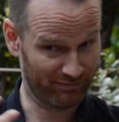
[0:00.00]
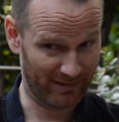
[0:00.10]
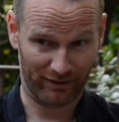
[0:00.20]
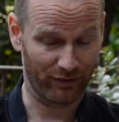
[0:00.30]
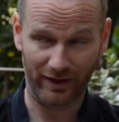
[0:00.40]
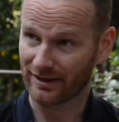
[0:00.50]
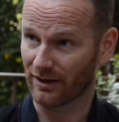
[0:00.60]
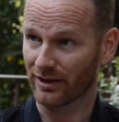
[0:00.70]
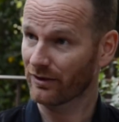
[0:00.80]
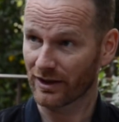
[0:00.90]
that fit
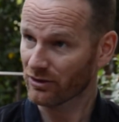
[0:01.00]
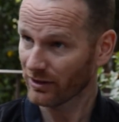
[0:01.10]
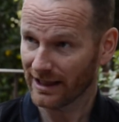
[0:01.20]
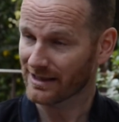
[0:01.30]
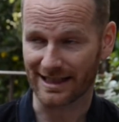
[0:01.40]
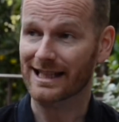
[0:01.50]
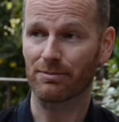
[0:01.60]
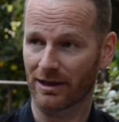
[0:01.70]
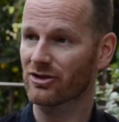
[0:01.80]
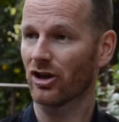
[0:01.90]
their individual needs. That's
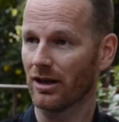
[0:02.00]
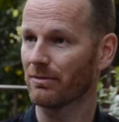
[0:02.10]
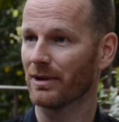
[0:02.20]
my job.